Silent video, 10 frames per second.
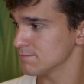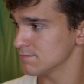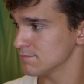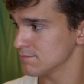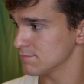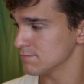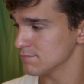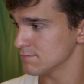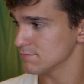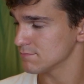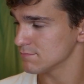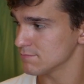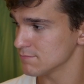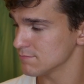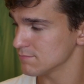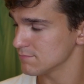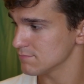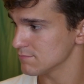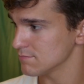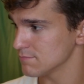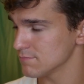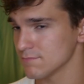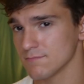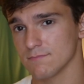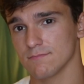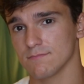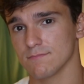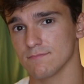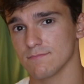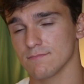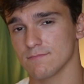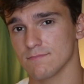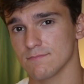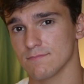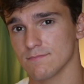The person shown says nothing.